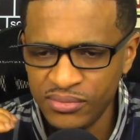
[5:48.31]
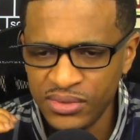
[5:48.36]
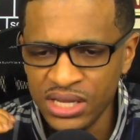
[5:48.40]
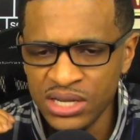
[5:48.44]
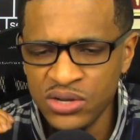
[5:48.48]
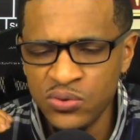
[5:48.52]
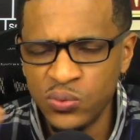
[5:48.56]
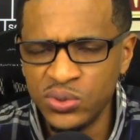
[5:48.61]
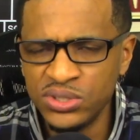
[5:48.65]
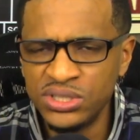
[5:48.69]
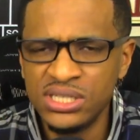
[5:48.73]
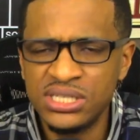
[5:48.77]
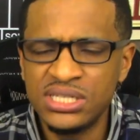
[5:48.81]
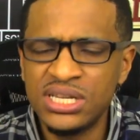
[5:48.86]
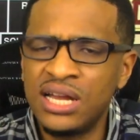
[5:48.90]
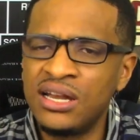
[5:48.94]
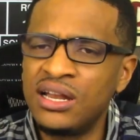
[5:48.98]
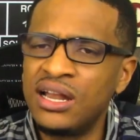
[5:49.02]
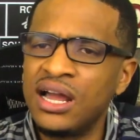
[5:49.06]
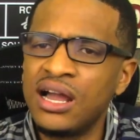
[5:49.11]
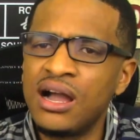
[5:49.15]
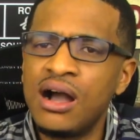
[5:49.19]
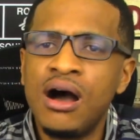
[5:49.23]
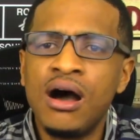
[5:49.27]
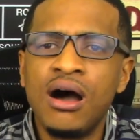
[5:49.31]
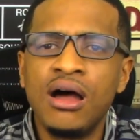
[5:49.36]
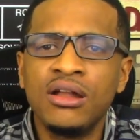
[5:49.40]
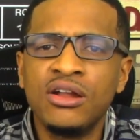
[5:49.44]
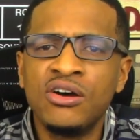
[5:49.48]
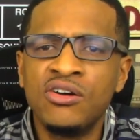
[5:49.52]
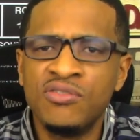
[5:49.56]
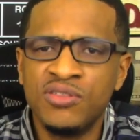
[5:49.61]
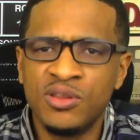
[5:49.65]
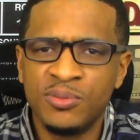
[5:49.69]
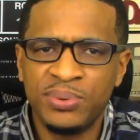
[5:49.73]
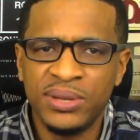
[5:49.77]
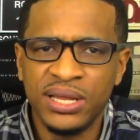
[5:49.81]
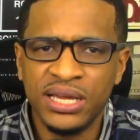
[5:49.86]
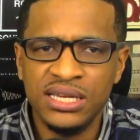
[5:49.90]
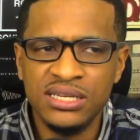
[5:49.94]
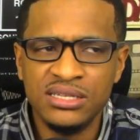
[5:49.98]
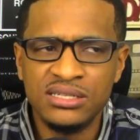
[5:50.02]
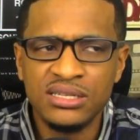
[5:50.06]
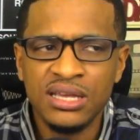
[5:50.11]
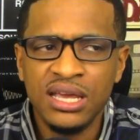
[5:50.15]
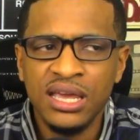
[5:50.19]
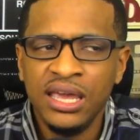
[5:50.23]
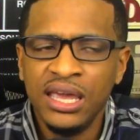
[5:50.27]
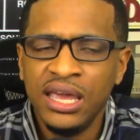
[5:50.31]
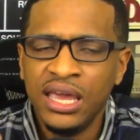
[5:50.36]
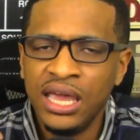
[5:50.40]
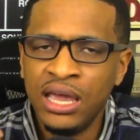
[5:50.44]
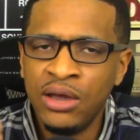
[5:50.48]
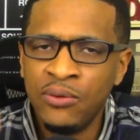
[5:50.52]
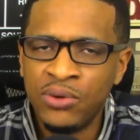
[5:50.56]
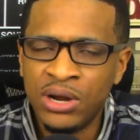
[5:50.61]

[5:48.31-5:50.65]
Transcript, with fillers: were just kind of like all over the place. And